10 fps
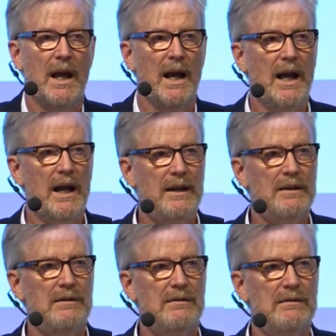
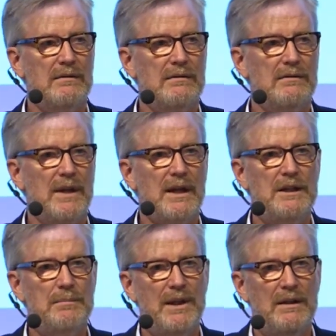And there
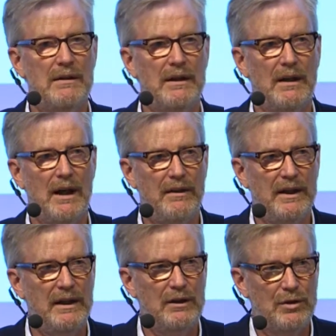has been, I
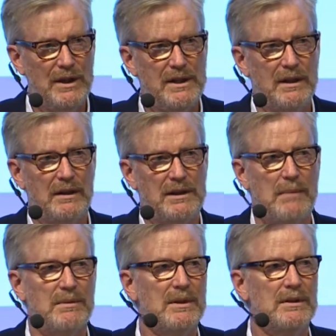think, increasing
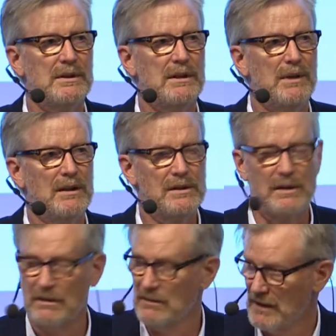acceptance amongst
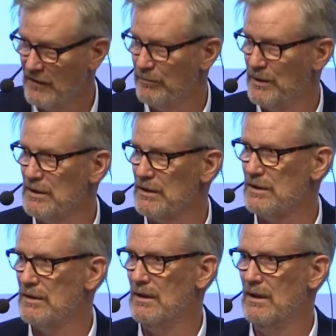
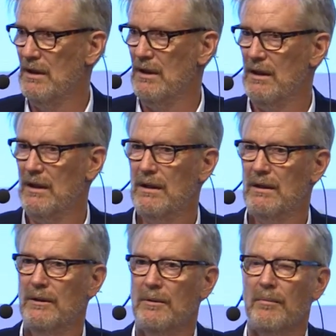governments
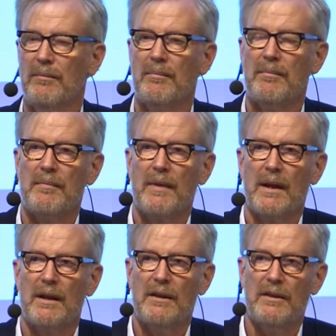
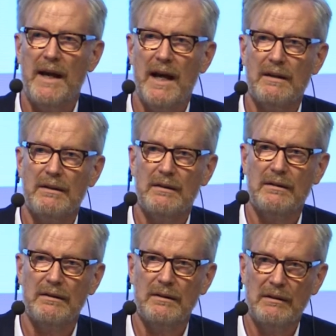that
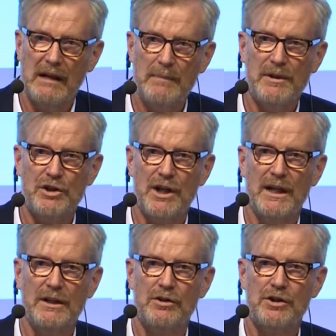climate
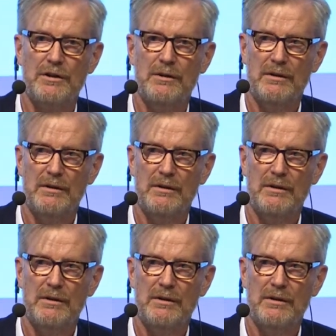change